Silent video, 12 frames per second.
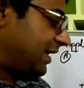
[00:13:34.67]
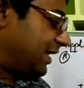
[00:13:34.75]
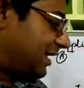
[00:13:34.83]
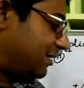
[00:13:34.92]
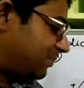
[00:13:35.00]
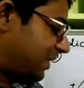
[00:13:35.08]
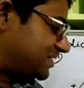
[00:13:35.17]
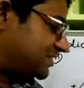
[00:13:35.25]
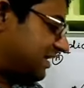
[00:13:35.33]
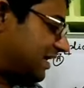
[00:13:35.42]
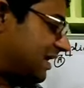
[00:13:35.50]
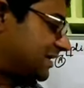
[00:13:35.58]
Implies
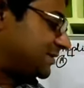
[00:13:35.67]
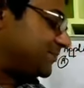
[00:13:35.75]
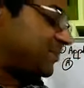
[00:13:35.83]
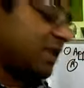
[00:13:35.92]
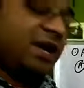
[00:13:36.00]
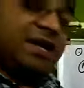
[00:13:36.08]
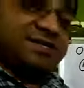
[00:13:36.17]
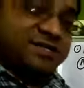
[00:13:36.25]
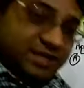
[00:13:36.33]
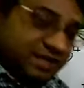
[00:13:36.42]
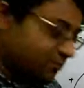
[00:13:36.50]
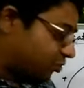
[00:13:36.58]
that, see,
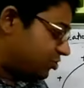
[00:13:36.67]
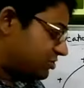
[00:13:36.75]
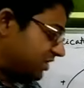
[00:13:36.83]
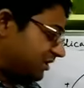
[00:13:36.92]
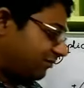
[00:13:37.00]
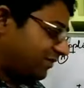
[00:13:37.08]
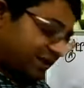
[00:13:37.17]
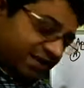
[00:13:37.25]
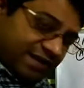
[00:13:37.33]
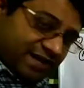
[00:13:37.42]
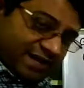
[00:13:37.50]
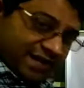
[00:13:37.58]
in books it will be
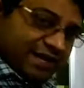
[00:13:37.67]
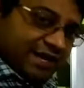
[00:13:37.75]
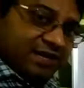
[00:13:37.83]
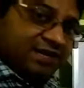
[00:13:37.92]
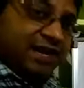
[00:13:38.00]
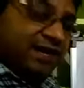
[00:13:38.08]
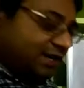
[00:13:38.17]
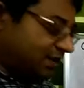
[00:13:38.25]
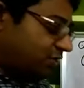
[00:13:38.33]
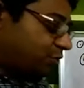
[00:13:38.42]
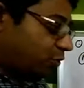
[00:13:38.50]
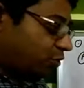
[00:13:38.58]
written again, and
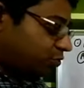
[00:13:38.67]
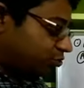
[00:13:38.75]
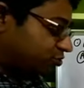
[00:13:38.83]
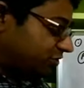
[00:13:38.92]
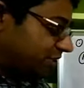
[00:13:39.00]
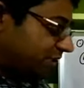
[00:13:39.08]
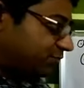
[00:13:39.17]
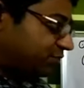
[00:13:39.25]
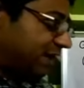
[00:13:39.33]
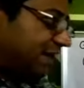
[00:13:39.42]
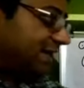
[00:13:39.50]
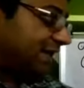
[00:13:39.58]
in note also you have to
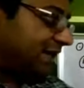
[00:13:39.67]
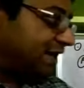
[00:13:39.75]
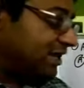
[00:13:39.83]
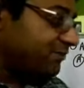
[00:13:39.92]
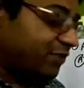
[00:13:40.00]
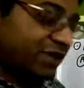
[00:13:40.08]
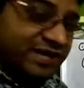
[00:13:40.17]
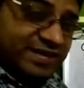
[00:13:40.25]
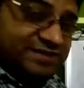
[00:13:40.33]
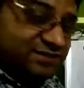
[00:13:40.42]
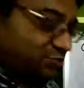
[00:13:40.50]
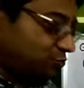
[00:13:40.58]
write again for
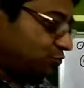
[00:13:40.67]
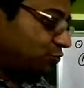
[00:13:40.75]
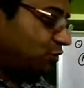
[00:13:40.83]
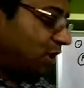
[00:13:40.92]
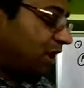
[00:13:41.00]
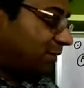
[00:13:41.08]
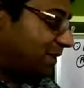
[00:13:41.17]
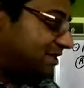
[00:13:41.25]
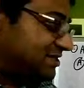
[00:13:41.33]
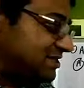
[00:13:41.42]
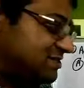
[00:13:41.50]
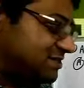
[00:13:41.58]
case 2. But
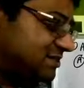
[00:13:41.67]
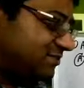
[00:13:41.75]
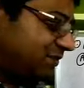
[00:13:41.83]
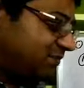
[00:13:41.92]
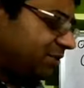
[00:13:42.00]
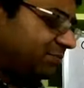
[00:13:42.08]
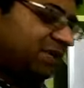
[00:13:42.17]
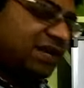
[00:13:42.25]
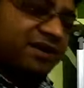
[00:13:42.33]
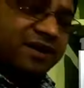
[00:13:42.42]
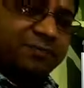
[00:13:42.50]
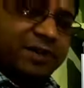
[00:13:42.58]
since this will be a mere
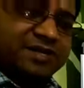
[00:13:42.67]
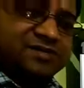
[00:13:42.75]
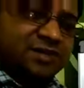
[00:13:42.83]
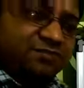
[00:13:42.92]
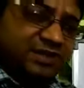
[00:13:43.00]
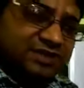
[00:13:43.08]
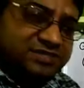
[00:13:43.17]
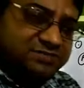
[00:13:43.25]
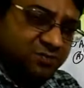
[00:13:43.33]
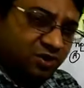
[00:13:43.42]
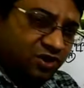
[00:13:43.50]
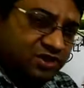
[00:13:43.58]
repetition with a
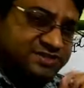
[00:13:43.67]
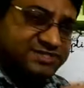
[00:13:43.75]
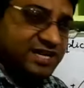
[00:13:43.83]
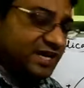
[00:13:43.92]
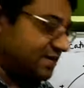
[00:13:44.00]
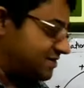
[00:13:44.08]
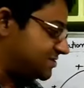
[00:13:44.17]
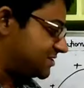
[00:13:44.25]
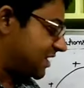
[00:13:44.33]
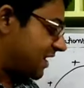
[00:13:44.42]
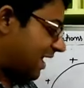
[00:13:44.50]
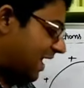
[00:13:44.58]
small change,
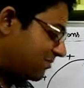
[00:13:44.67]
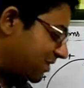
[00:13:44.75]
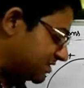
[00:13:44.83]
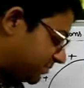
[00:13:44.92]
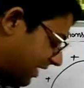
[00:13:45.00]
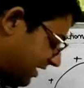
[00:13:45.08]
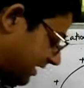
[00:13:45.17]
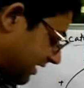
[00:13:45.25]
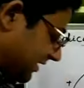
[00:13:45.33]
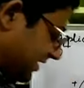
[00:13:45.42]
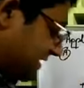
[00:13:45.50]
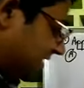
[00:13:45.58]
I am explaining
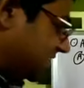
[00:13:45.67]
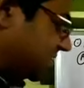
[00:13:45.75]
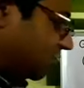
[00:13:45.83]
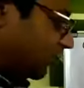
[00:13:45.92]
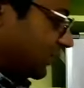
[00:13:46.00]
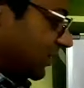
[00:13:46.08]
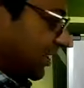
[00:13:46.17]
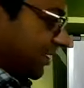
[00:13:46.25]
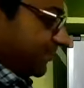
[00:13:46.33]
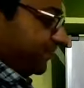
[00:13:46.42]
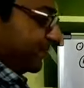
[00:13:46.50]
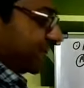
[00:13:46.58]
it here
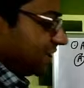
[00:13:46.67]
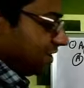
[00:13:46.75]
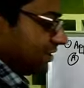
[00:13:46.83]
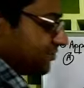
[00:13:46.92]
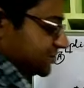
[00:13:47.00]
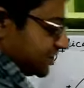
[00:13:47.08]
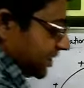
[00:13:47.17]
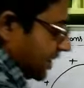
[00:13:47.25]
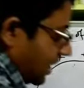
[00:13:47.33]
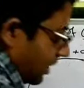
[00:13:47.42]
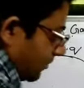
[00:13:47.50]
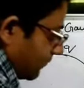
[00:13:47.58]
only. Now see,
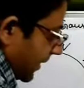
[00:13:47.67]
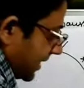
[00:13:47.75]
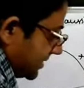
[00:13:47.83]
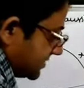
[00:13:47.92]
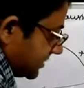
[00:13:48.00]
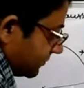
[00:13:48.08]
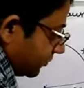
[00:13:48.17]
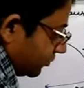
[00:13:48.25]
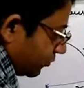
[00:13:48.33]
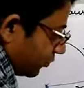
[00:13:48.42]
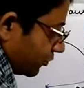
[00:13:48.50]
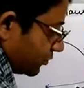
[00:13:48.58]
phi is equal to
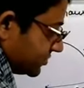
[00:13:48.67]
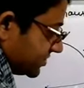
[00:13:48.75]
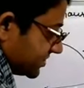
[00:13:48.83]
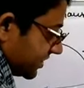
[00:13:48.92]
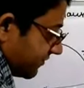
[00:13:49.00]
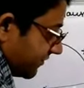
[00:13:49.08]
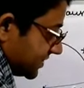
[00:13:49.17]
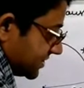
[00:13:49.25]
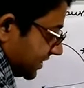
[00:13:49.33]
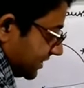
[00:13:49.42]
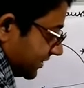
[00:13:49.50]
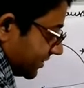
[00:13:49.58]
closed surface
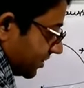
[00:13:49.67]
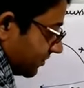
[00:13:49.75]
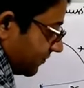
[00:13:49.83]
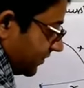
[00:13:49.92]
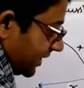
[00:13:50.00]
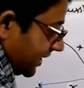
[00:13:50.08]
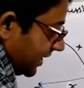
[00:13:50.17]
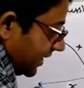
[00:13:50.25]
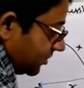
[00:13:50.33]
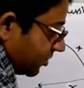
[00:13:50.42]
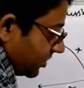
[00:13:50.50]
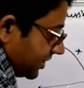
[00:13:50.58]
integral of E
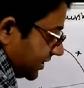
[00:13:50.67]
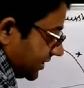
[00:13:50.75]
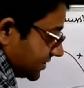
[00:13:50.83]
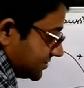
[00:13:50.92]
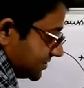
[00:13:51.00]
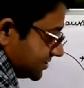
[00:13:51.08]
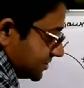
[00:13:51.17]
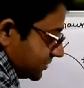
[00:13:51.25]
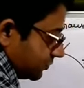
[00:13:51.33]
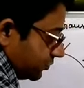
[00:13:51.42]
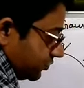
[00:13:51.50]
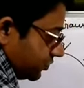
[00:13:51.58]
dot ds is
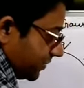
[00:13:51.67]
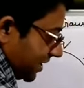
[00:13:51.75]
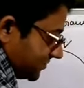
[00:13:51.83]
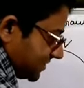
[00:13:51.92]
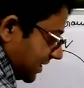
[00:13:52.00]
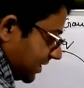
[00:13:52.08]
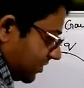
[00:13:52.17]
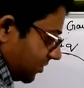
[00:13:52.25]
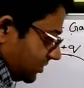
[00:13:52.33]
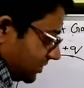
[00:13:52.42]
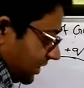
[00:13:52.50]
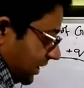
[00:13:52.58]
equal to q by epsilon
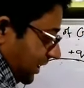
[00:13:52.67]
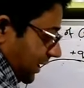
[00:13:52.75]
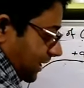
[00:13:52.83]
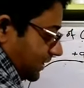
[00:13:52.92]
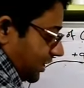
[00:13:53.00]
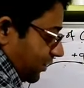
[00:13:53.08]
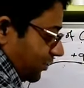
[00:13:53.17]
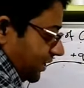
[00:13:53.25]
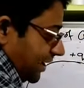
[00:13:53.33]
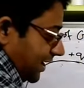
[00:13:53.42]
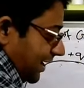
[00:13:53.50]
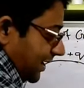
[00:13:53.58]
naught. Now
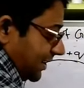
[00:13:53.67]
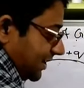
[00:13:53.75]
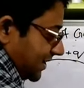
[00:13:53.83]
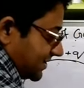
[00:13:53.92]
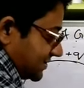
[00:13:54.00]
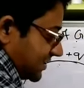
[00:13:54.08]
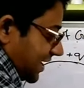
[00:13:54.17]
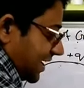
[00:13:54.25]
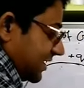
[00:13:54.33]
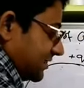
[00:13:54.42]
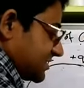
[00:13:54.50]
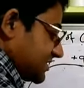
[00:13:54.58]
E ds are
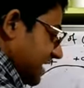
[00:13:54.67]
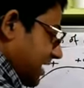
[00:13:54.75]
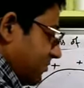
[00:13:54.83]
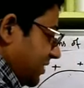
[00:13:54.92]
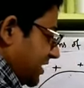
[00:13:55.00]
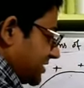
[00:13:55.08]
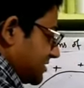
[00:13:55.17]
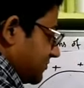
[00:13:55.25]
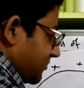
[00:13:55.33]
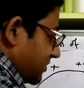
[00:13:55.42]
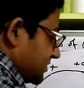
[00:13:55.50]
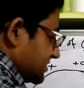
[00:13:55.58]
in the same direction
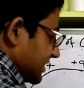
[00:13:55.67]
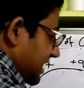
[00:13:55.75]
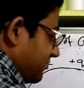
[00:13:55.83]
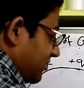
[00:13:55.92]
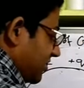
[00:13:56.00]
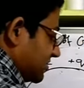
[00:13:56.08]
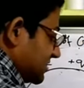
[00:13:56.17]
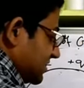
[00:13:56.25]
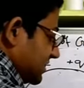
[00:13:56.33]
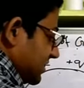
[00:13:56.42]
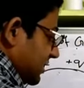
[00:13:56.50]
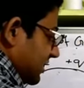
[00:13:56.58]
for the same
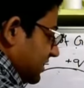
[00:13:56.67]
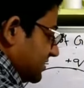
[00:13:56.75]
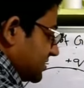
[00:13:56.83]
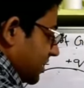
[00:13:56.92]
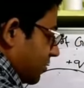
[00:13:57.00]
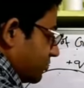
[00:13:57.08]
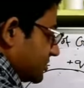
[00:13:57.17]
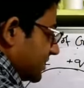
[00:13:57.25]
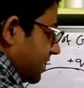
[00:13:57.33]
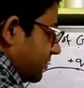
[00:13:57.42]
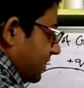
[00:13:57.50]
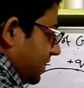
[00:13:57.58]
logic. E is
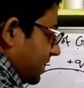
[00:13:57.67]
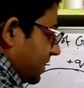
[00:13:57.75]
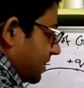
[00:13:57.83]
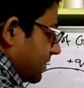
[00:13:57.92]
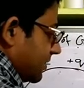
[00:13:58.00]
outside only.